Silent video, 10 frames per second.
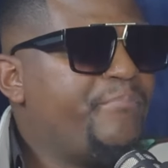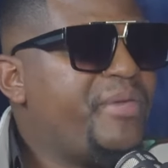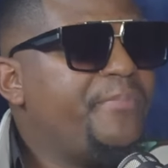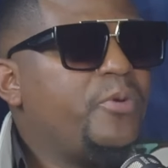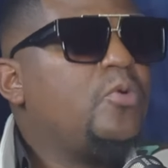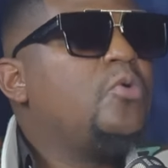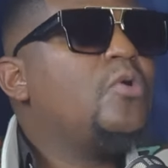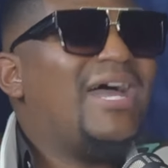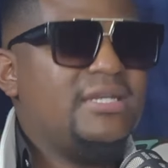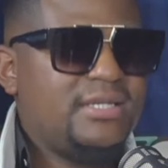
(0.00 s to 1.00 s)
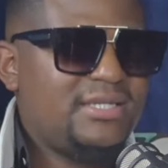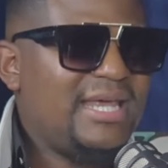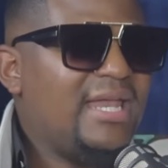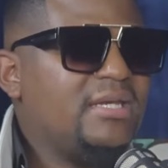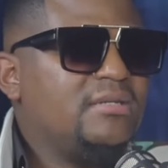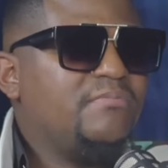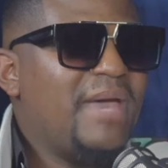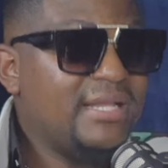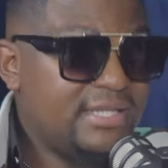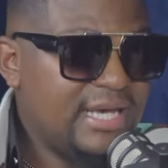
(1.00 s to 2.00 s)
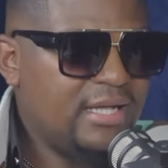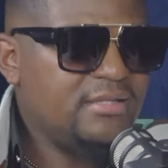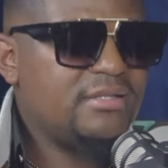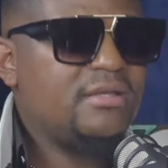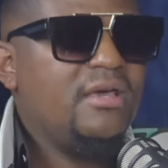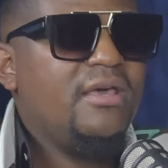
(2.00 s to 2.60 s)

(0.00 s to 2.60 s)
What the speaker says: people who understand men's health,